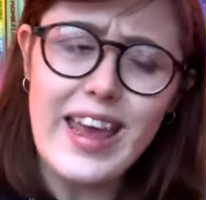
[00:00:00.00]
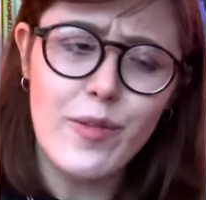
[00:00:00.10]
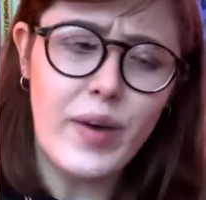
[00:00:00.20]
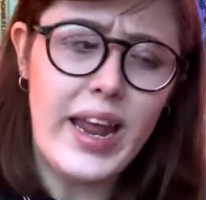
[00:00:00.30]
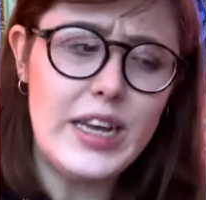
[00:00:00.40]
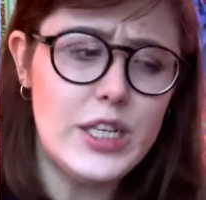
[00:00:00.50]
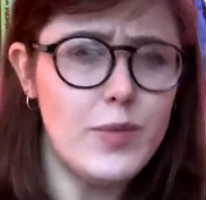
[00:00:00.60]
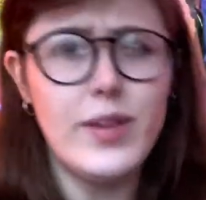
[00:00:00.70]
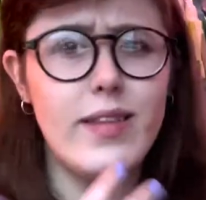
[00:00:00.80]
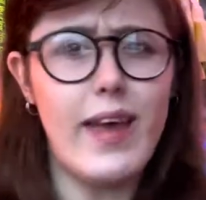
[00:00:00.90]
can relate to
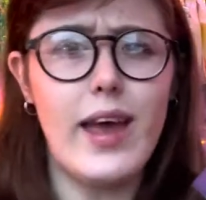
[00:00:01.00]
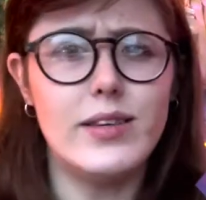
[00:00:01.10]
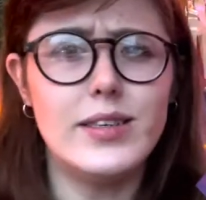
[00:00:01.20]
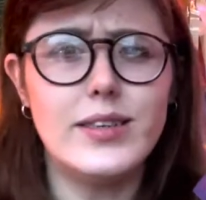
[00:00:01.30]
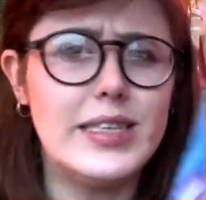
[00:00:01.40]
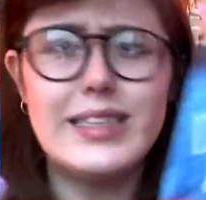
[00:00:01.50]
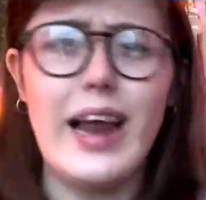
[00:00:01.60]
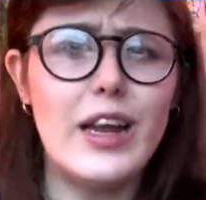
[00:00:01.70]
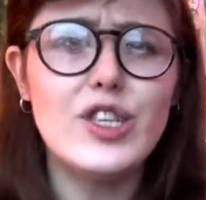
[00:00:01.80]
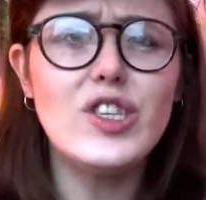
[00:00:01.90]
and that they understand. So